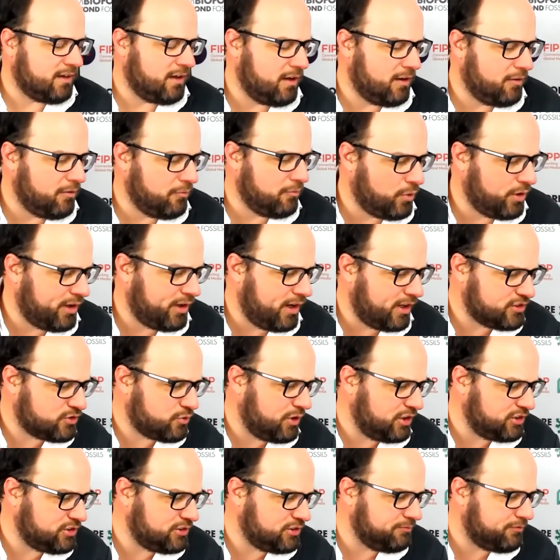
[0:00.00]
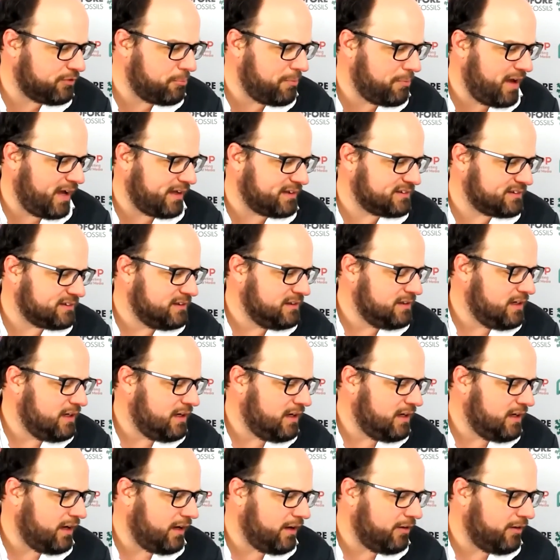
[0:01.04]
One last question for Matt
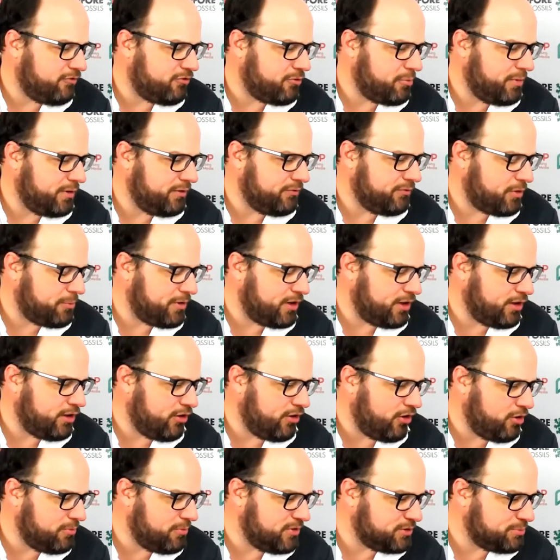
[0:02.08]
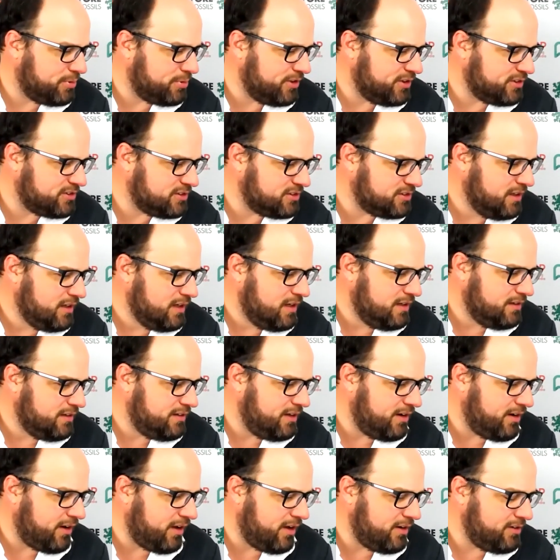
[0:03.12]
from an anonymous person.
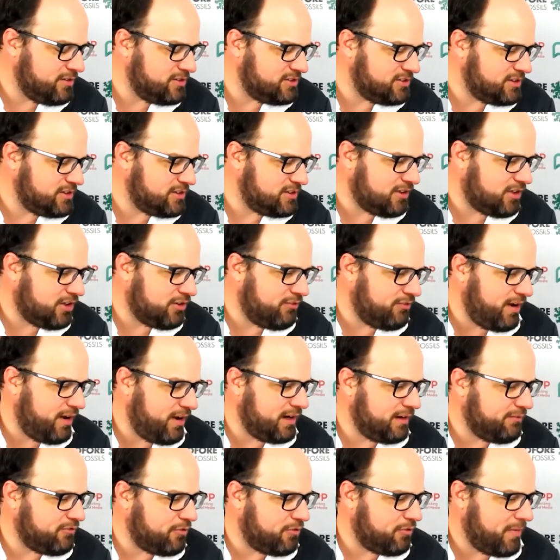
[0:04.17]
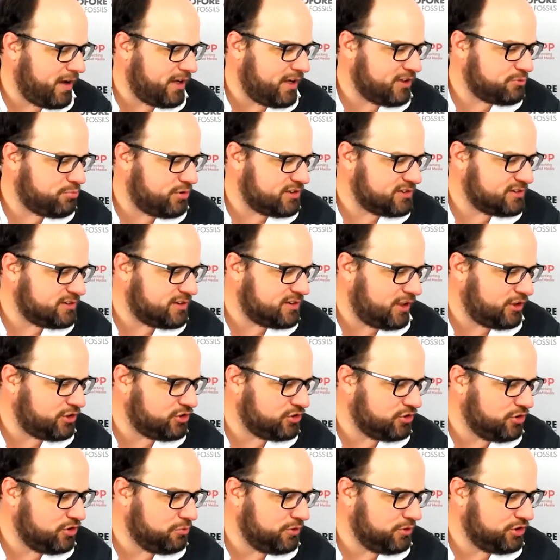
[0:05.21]
Did I understand correctly from Matt's
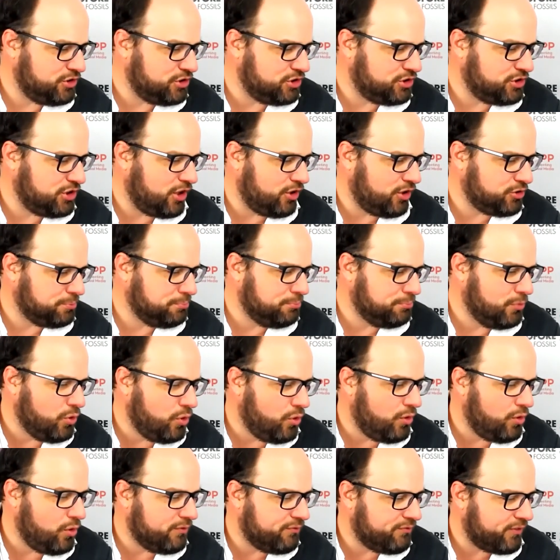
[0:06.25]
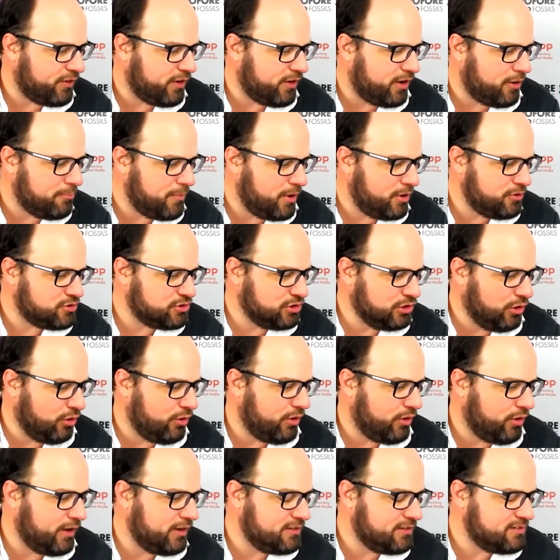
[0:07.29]
presentation that we should charge more for our most
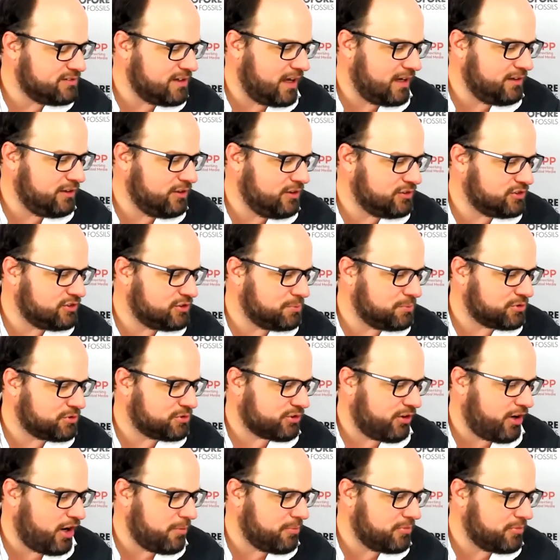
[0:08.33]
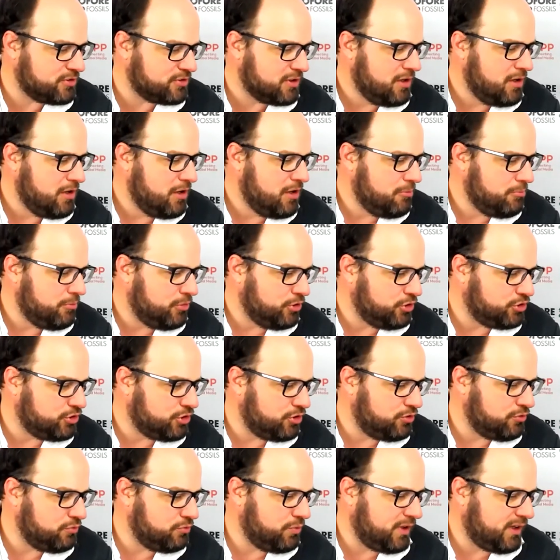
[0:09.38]
loyal and tenured subscribers, but
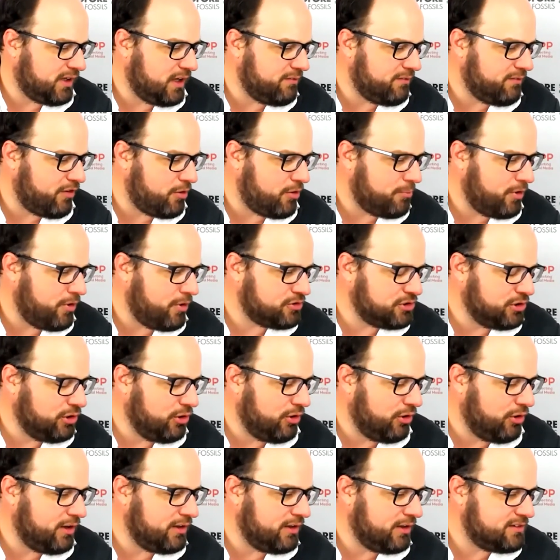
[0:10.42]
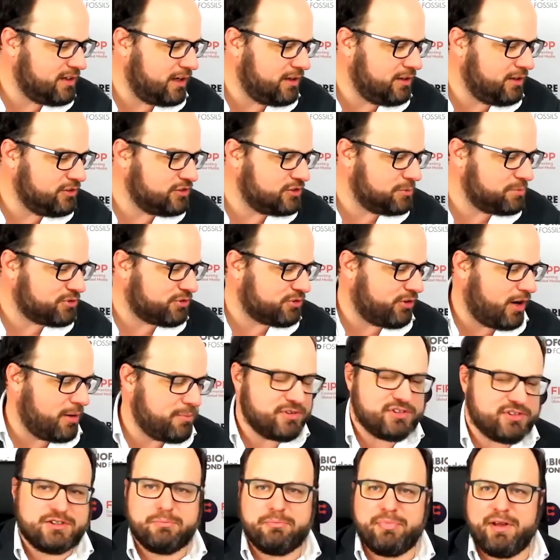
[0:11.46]
shouldn't we give our most loyal and tenured
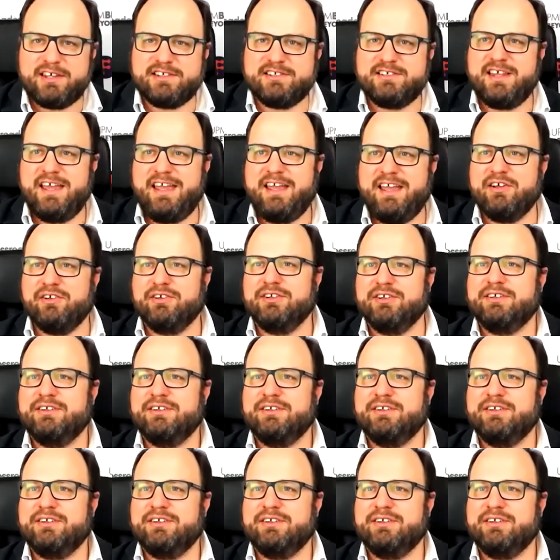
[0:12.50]
subscribers the best deal?